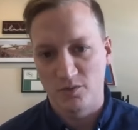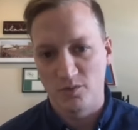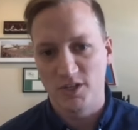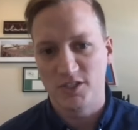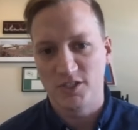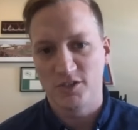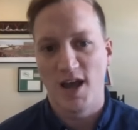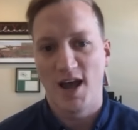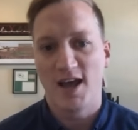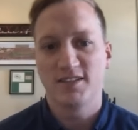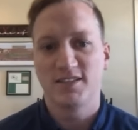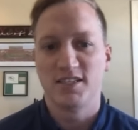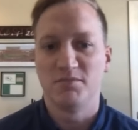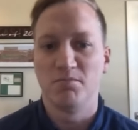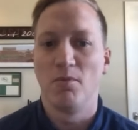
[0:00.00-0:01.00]
to, to what you
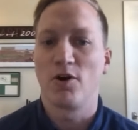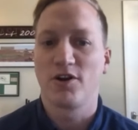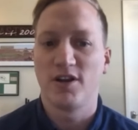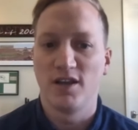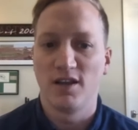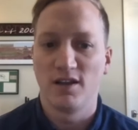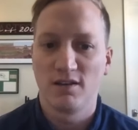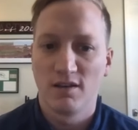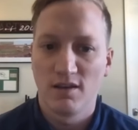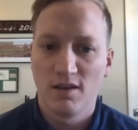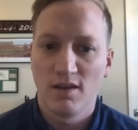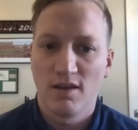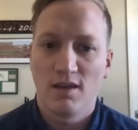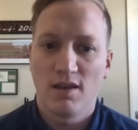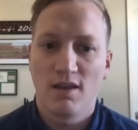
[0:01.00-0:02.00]
asked is marketing
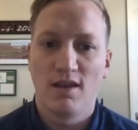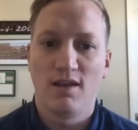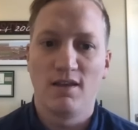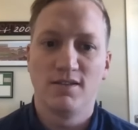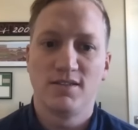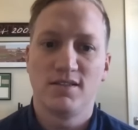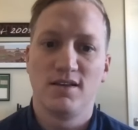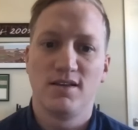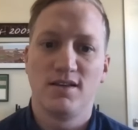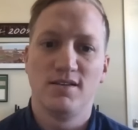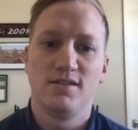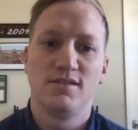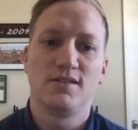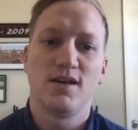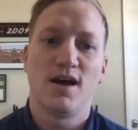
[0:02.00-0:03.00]
is
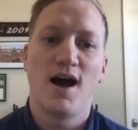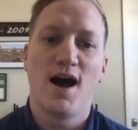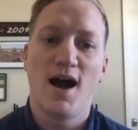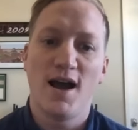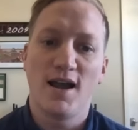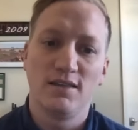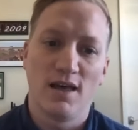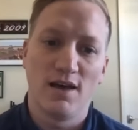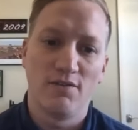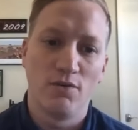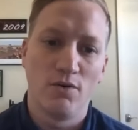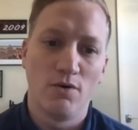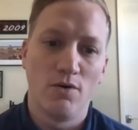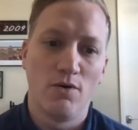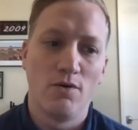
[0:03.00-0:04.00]
is high
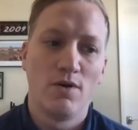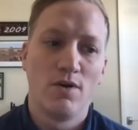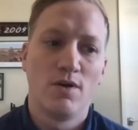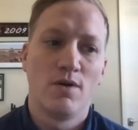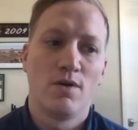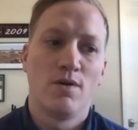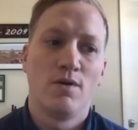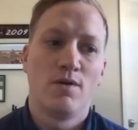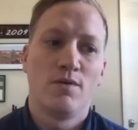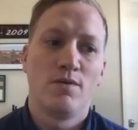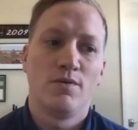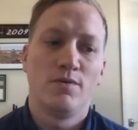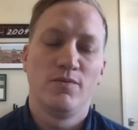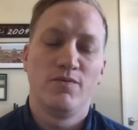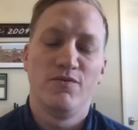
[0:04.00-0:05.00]
level
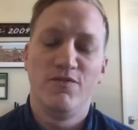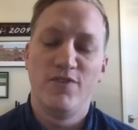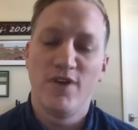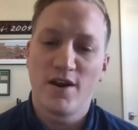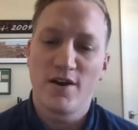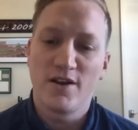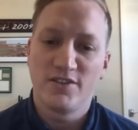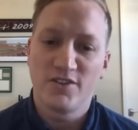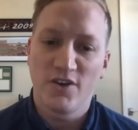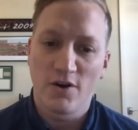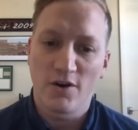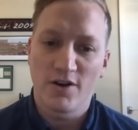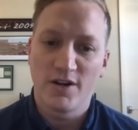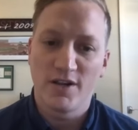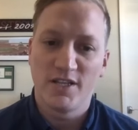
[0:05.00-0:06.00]
very
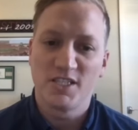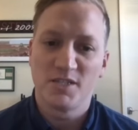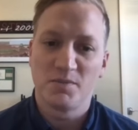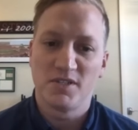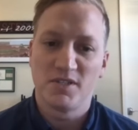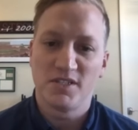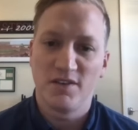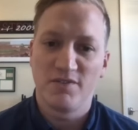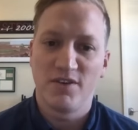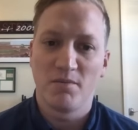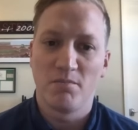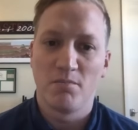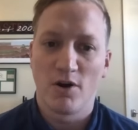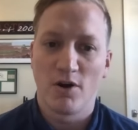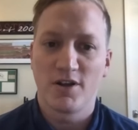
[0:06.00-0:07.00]
targeted
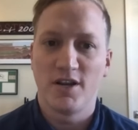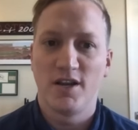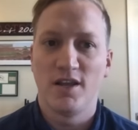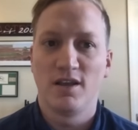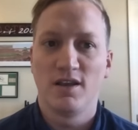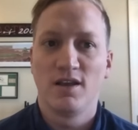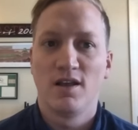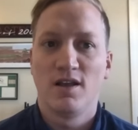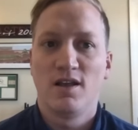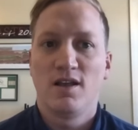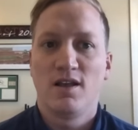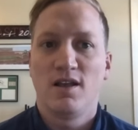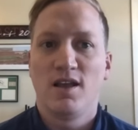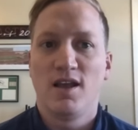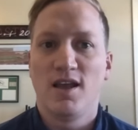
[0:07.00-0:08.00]
specific marketing
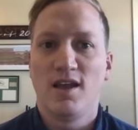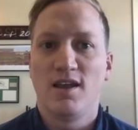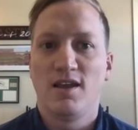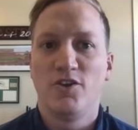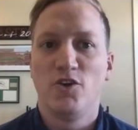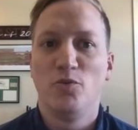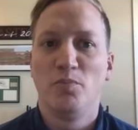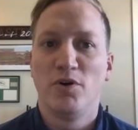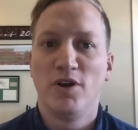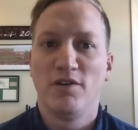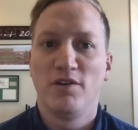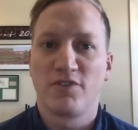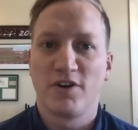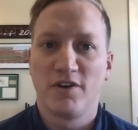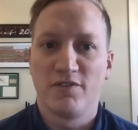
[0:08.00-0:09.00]
and you
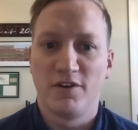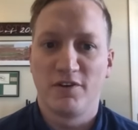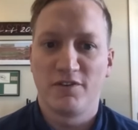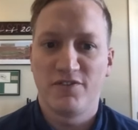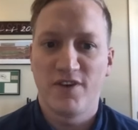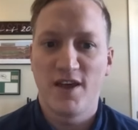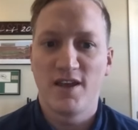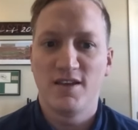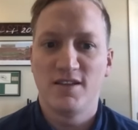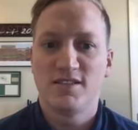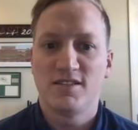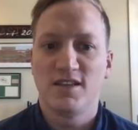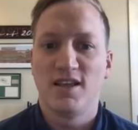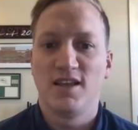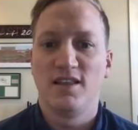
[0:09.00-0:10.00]
put it in front of their
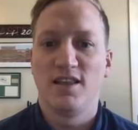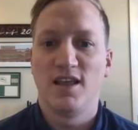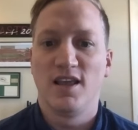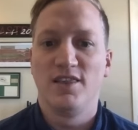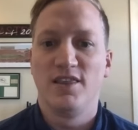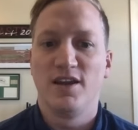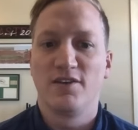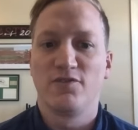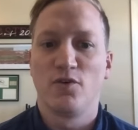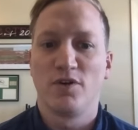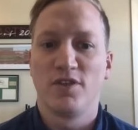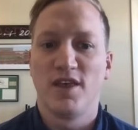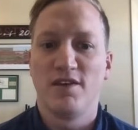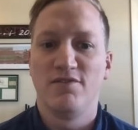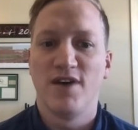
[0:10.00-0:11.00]
face and and
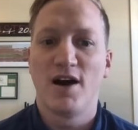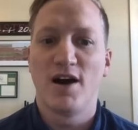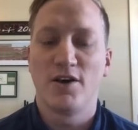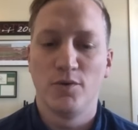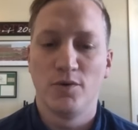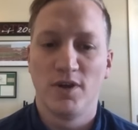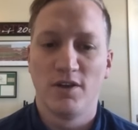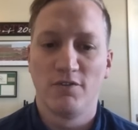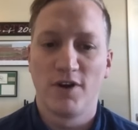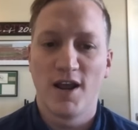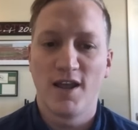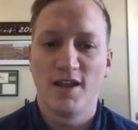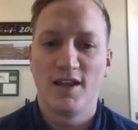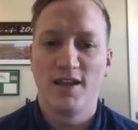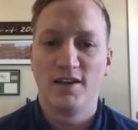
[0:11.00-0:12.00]
therefore they value it
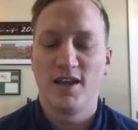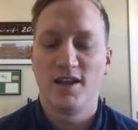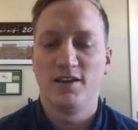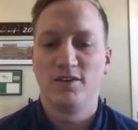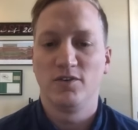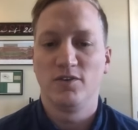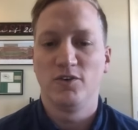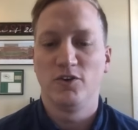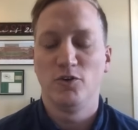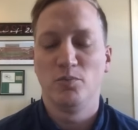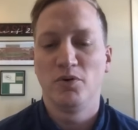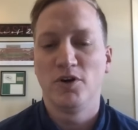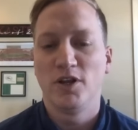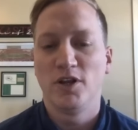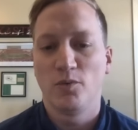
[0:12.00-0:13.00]
right and and
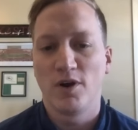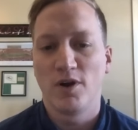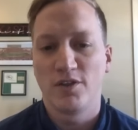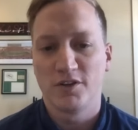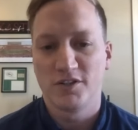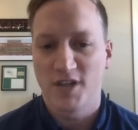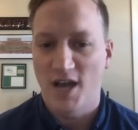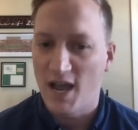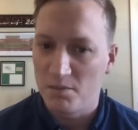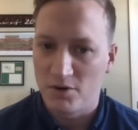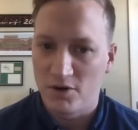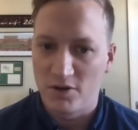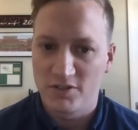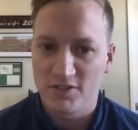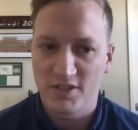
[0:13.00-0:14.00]
you put it where there's
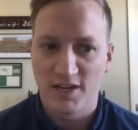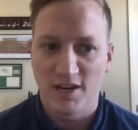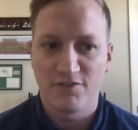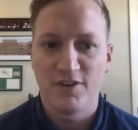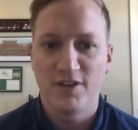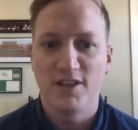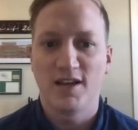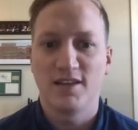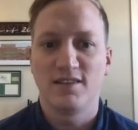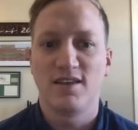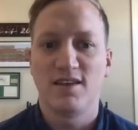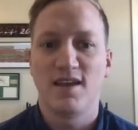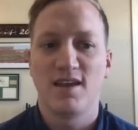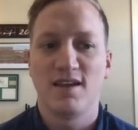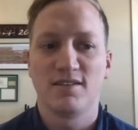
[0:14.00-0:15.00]
eyeballs and i feel like
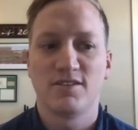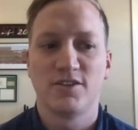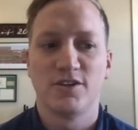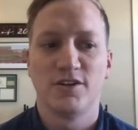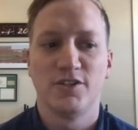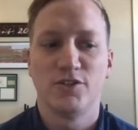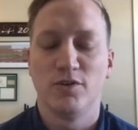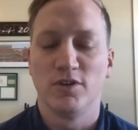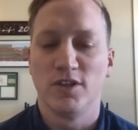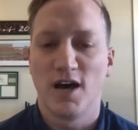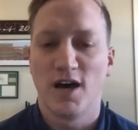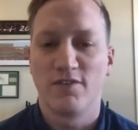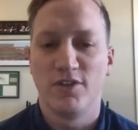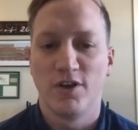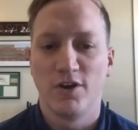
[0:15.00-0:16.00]
the answer to a
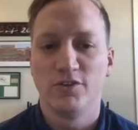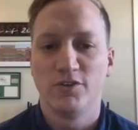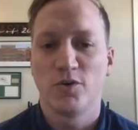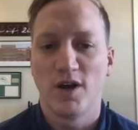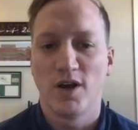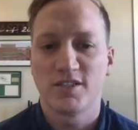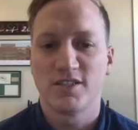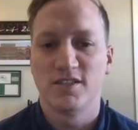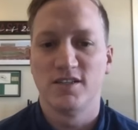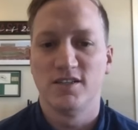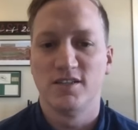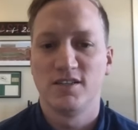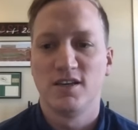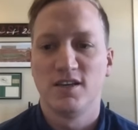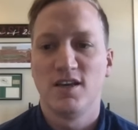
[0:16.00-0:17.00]
lot of those
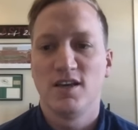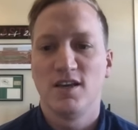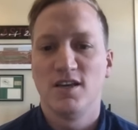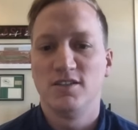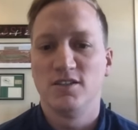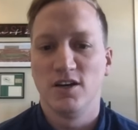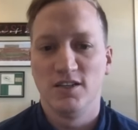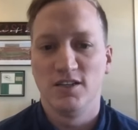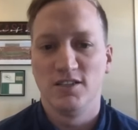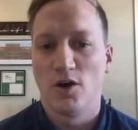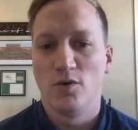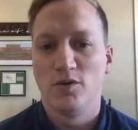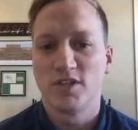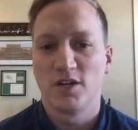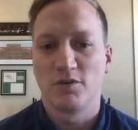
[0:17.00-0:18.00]
questions is is
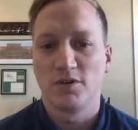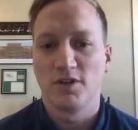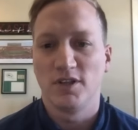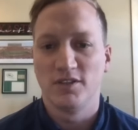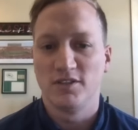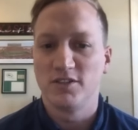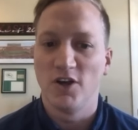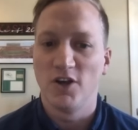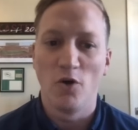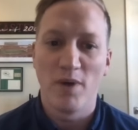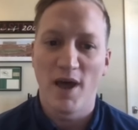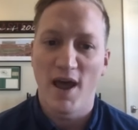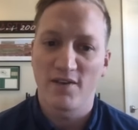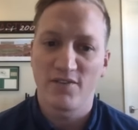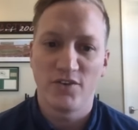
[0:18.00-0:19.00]
always going to re-
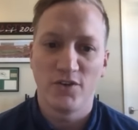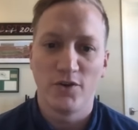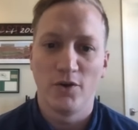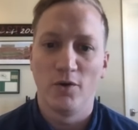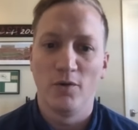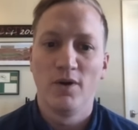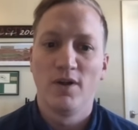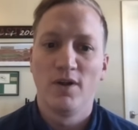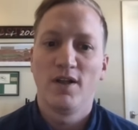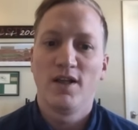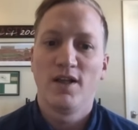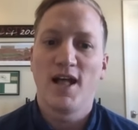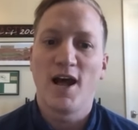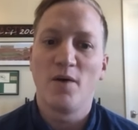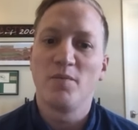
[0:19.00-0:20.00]
go back to
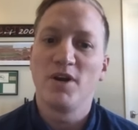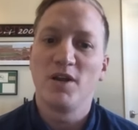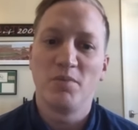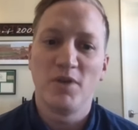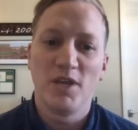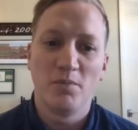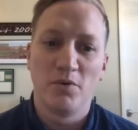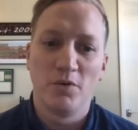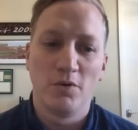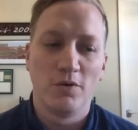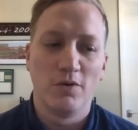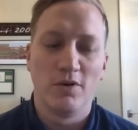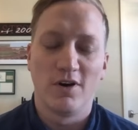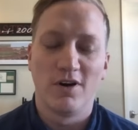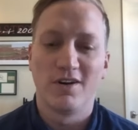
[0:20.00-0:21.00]
how many
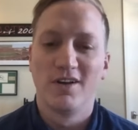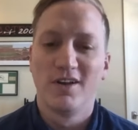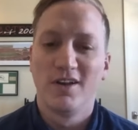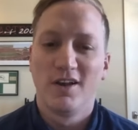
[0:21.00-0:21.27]
people